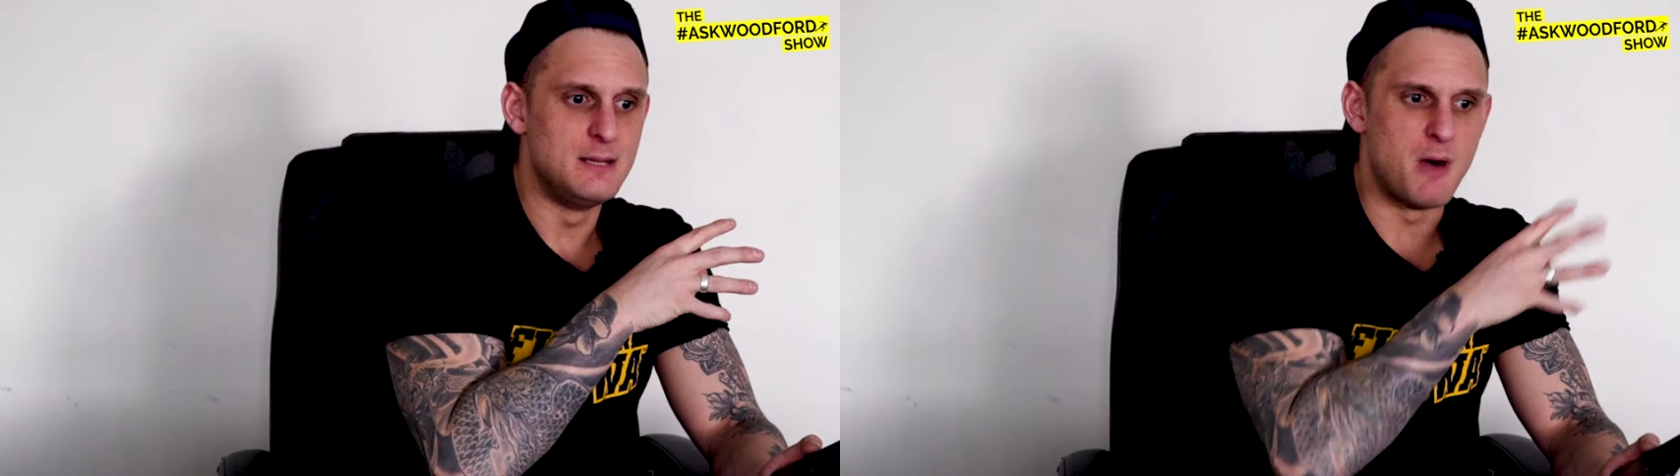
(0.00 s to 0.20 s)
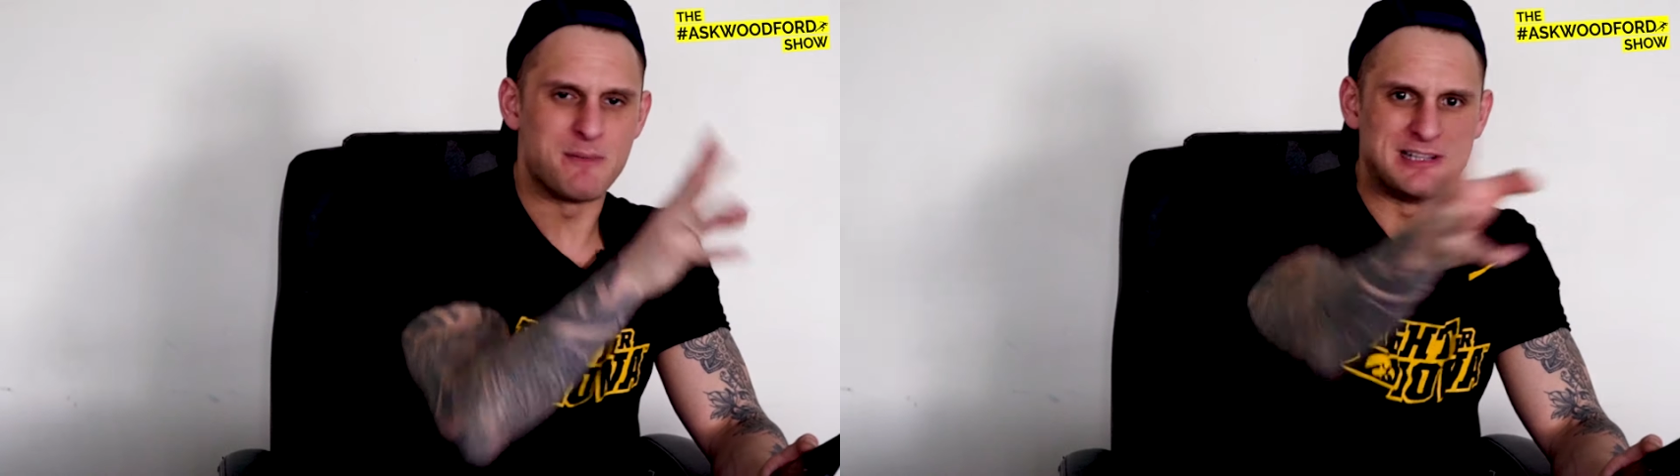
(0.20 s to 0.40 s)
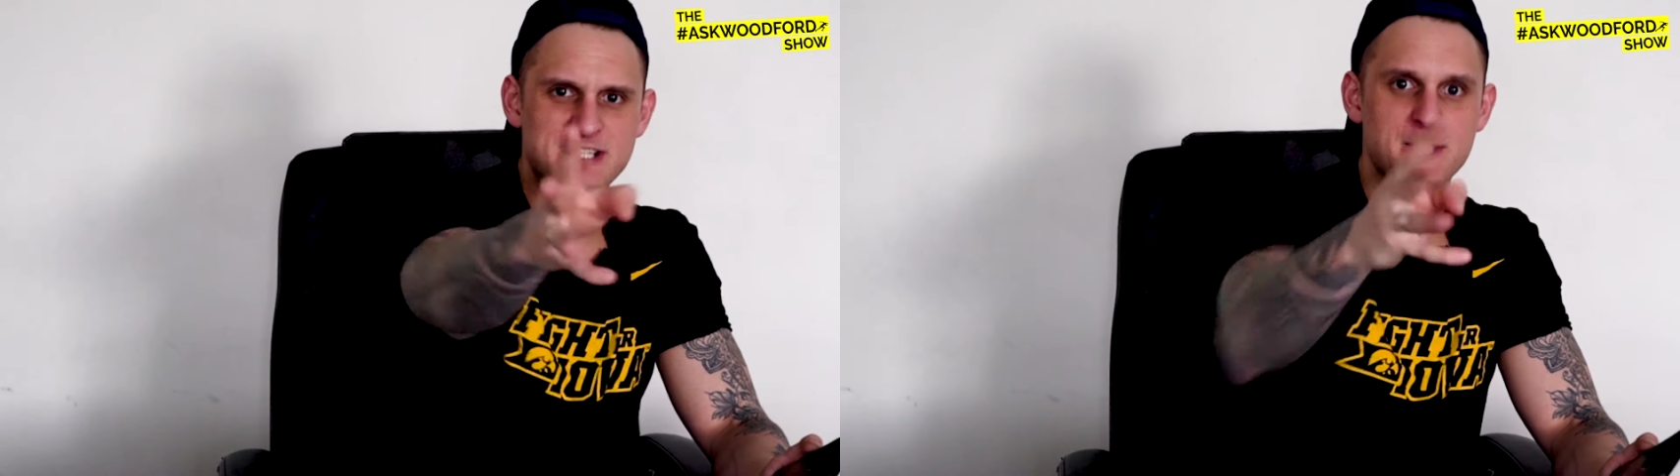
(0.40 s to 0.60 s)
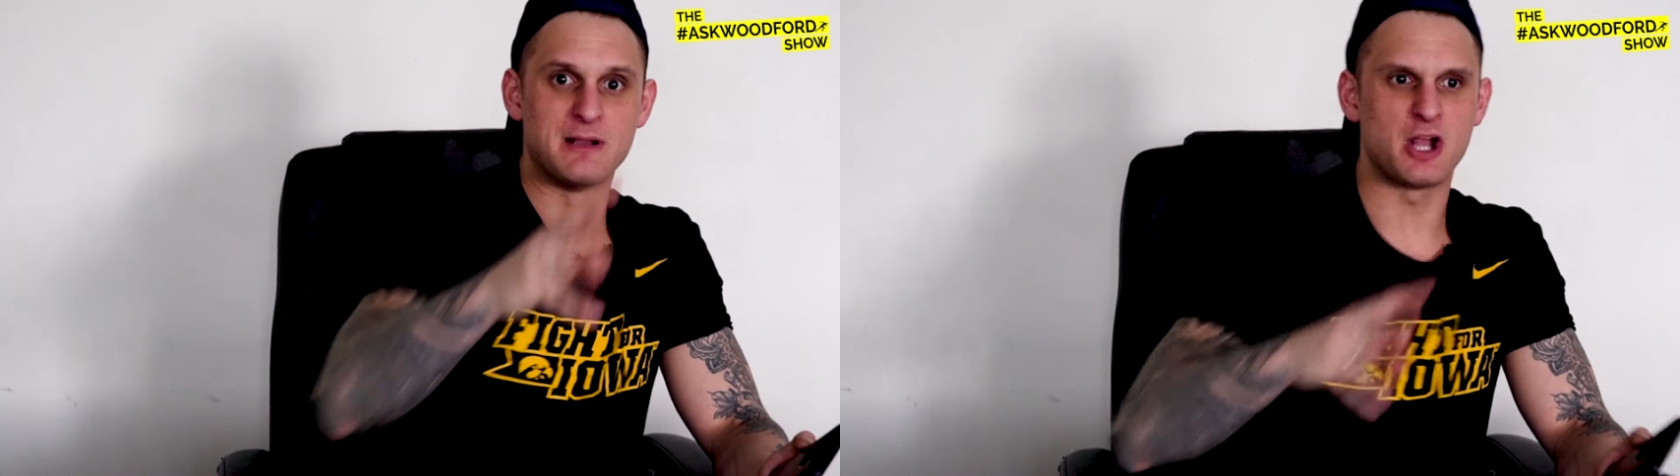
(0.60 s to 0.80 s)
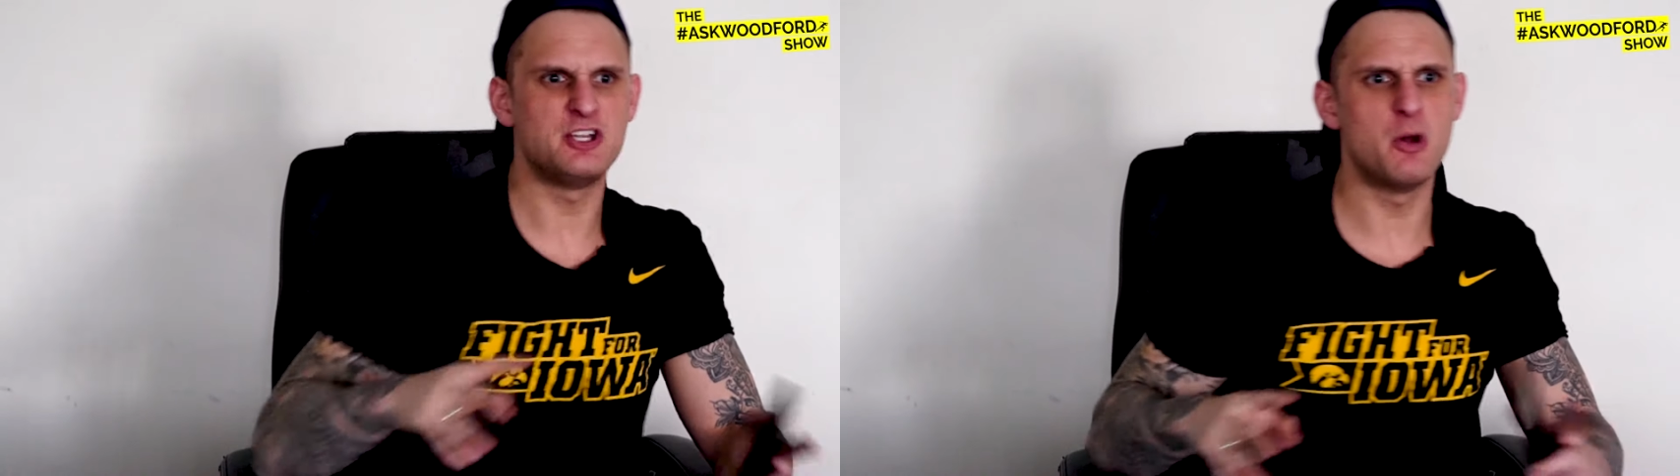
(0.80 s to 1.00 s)
Might be listening and
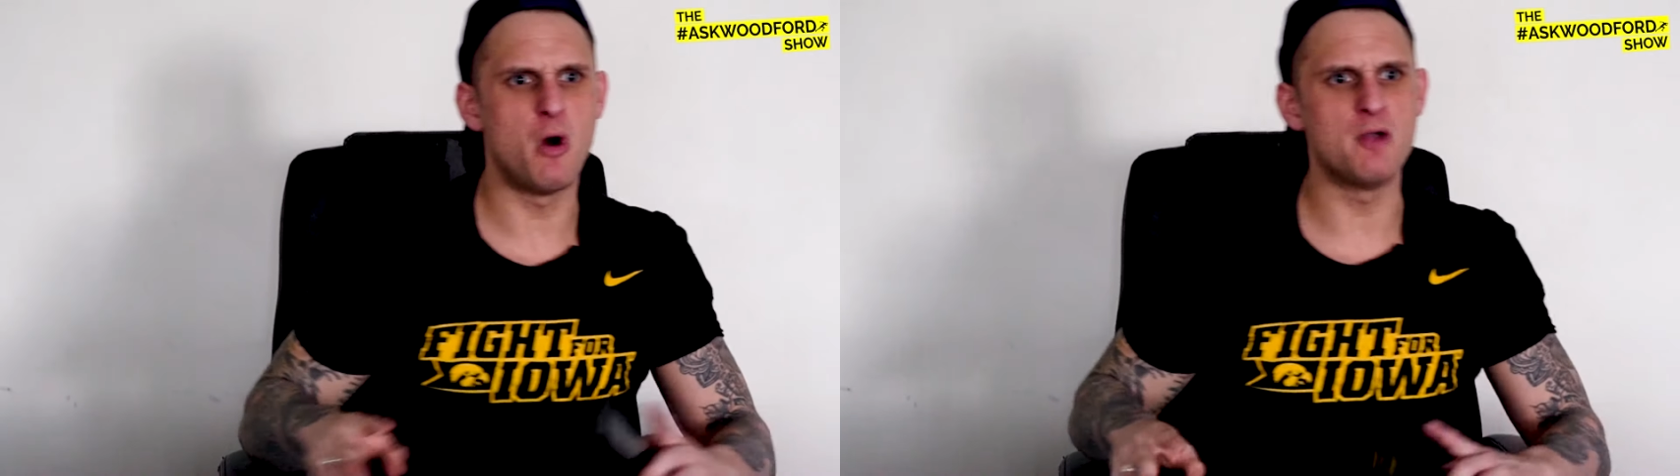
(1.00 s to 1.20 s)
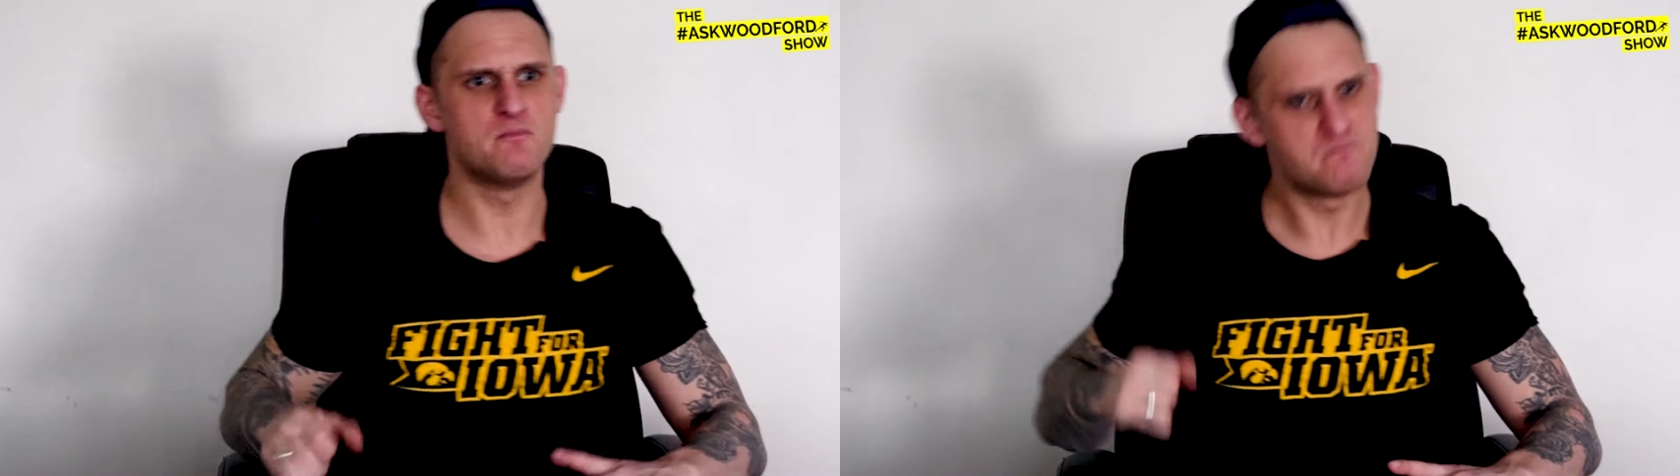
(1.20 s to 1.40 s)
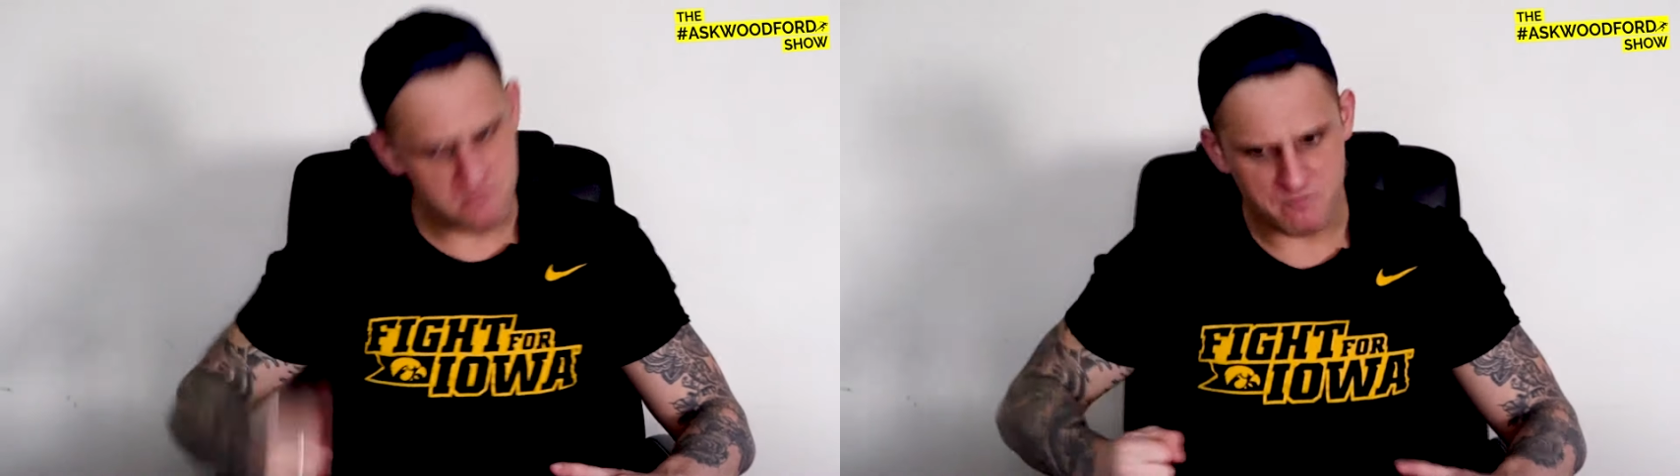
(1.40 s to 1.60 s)
be like, you know what?